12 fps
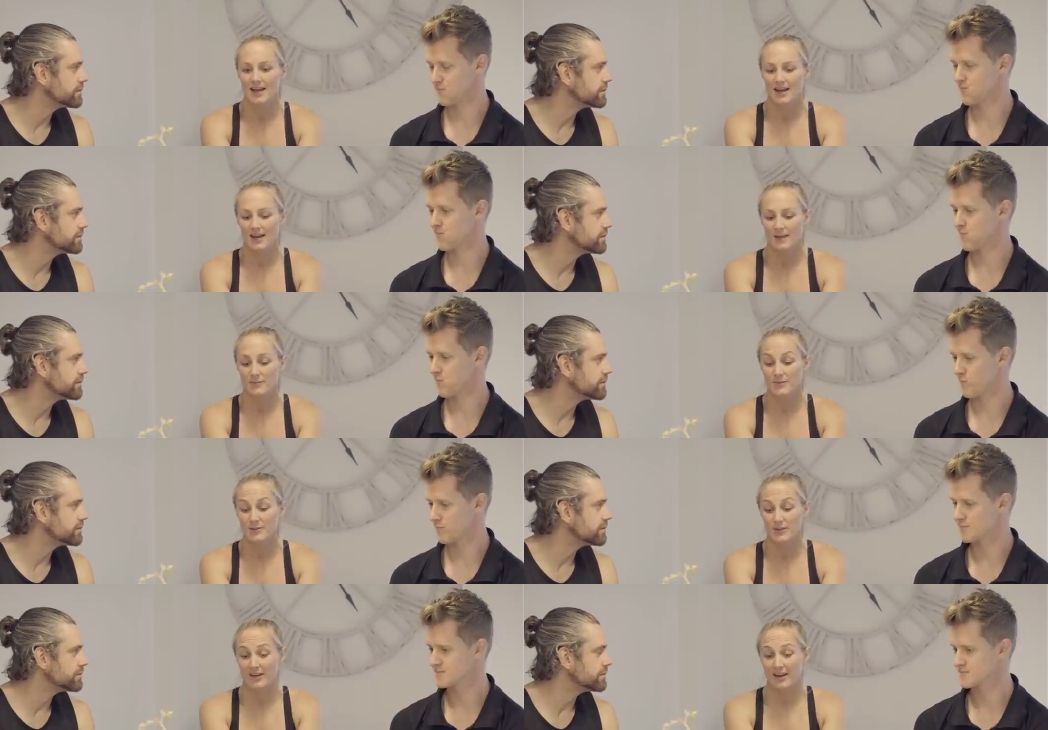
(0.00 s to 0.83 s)

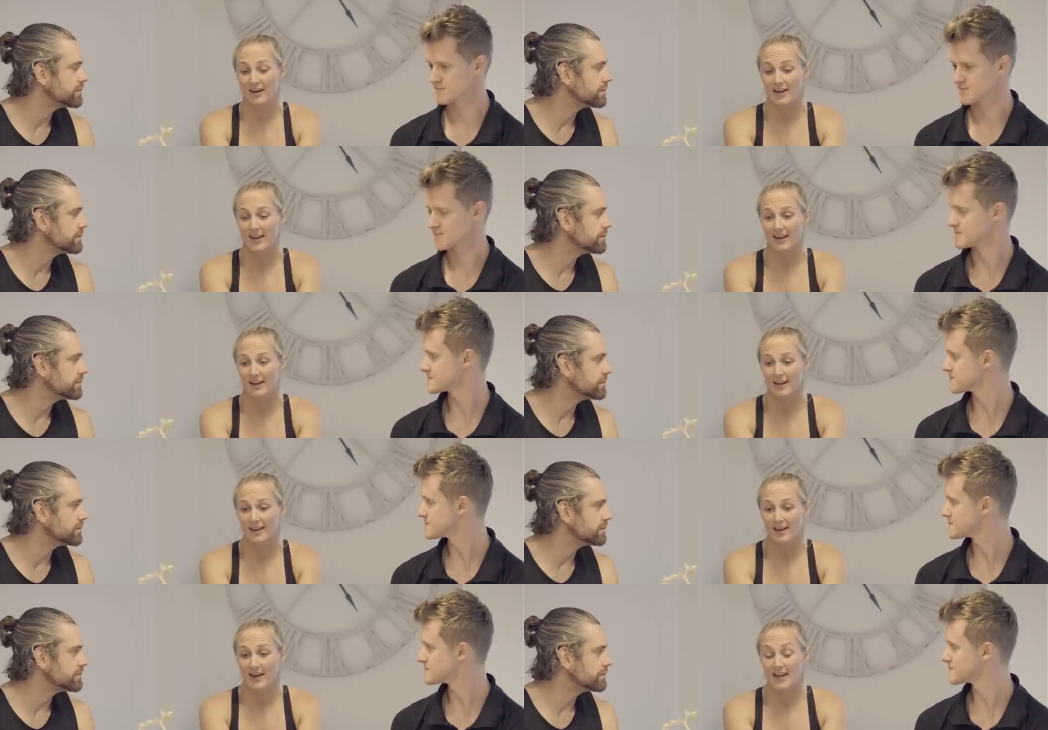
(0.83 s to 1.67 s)
Speaker 1: Um, so yeah, I
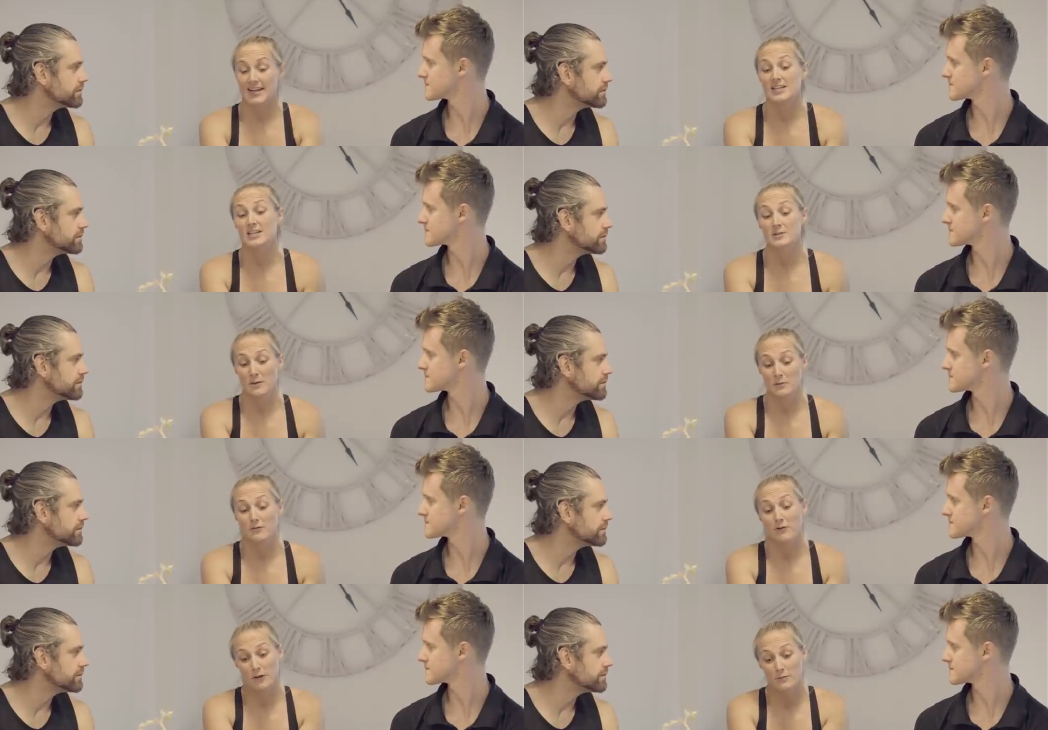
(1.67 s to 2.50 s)
I actually
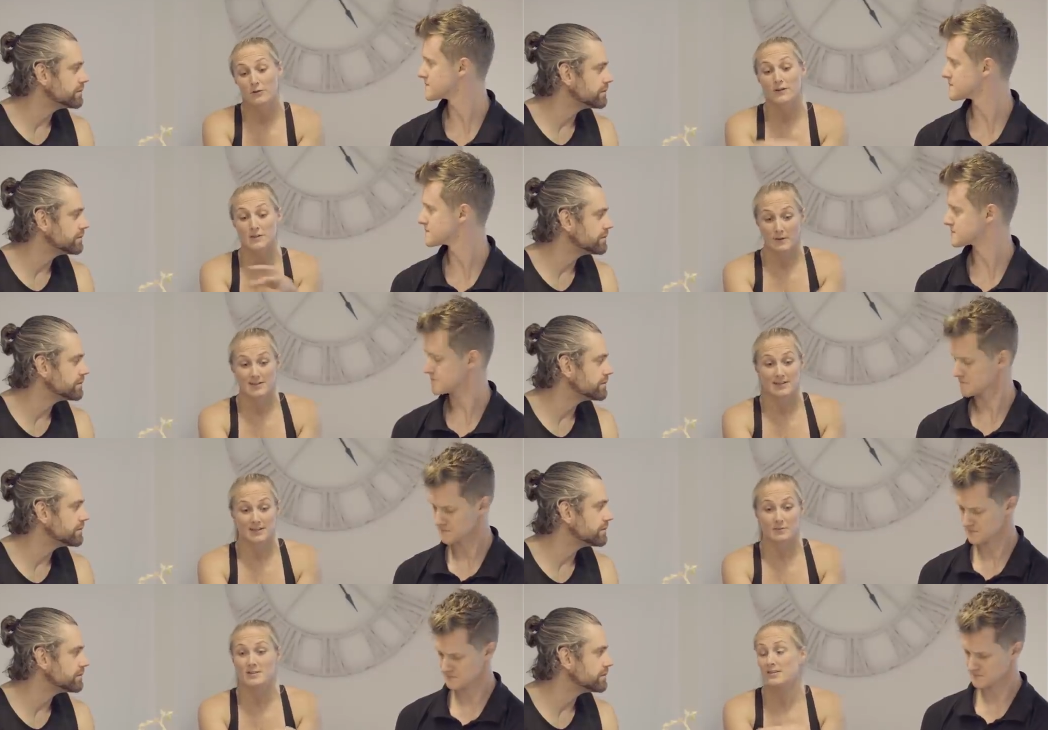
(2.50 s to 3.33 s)
spent before I moved. I spent
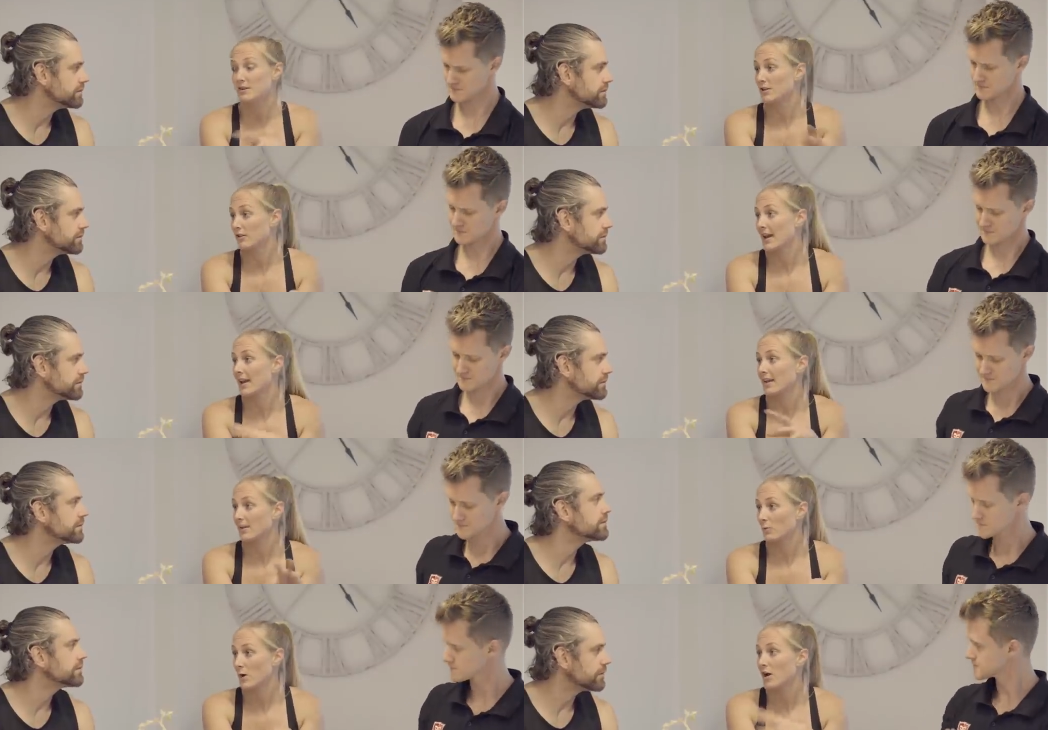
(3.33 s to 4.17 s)
six months in the
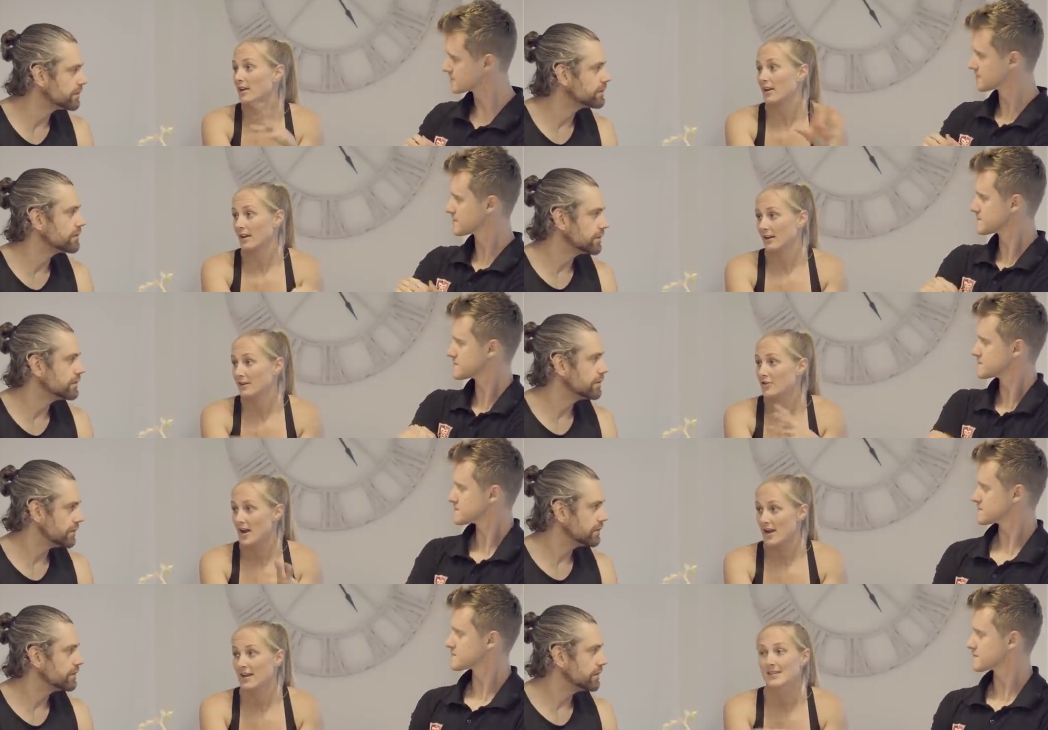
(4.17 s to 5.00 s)
UK working and
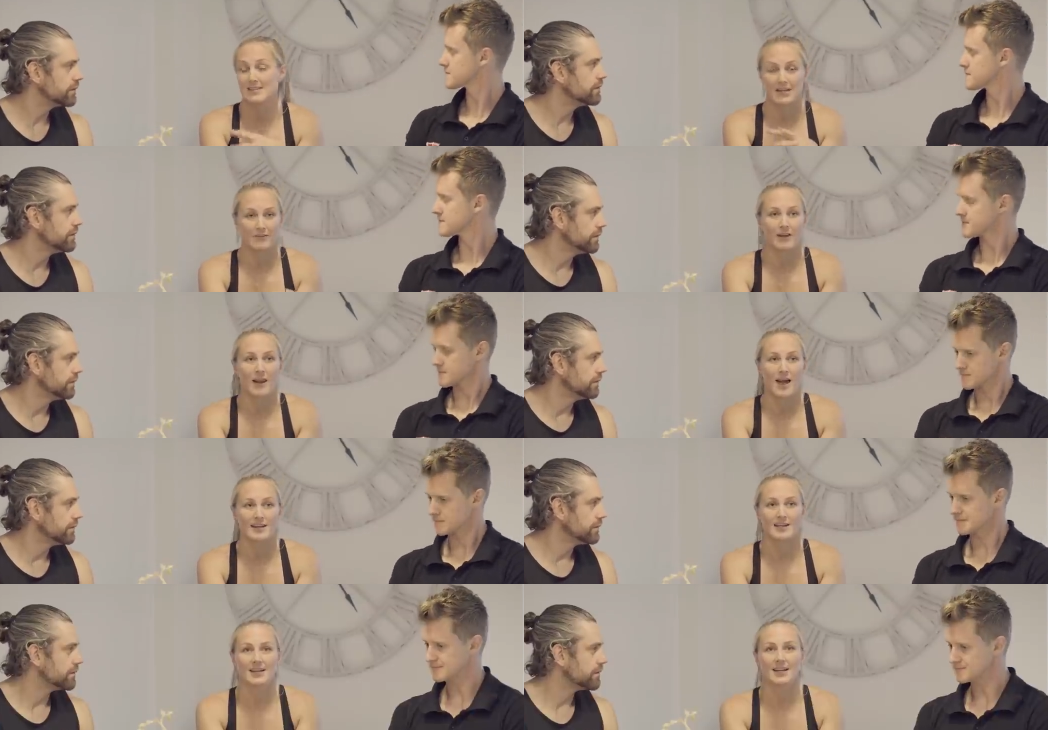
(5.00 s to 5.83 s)
training, to see if I
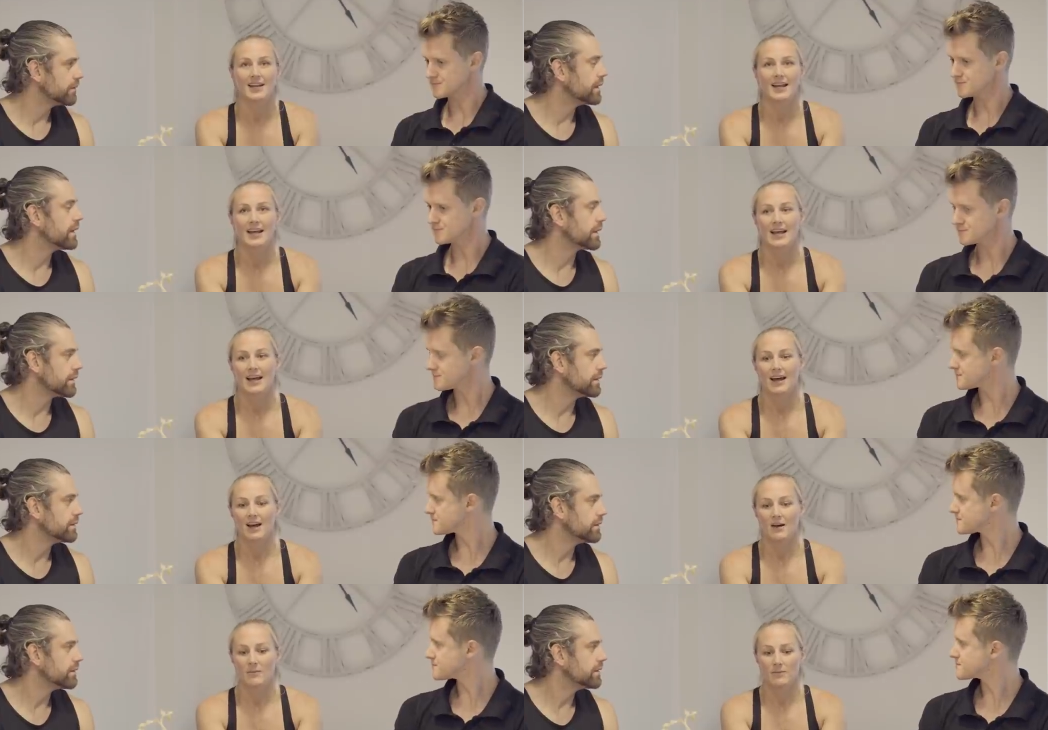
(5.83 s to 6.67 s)
liked it. Okay.
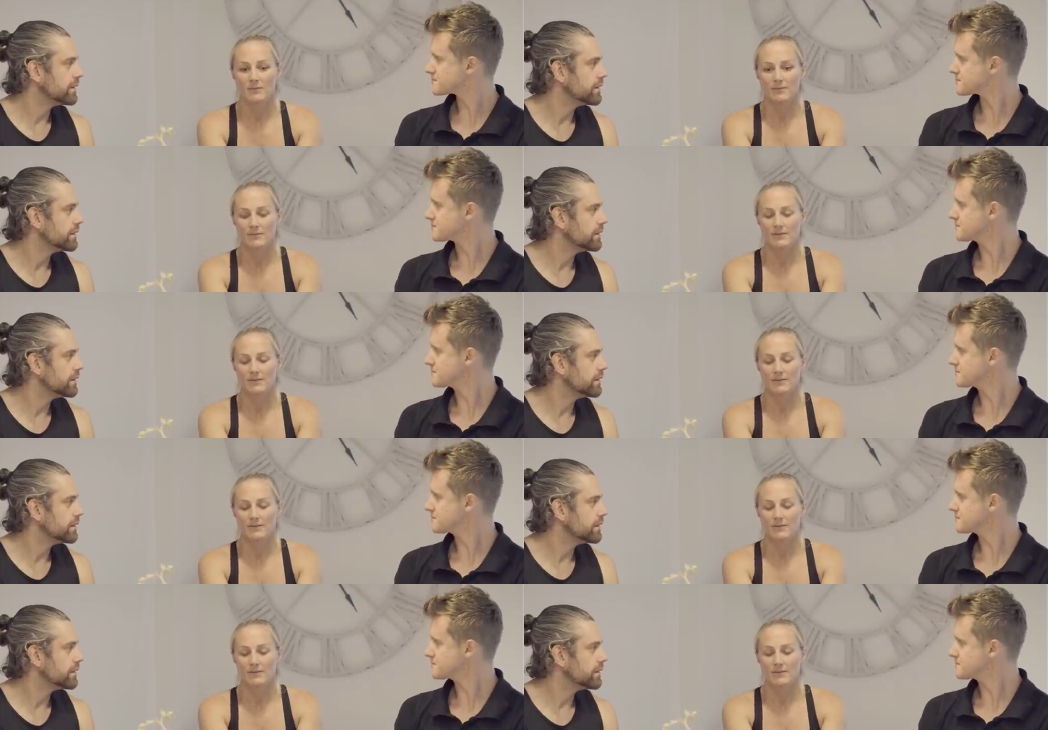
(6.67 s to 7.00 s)
Um,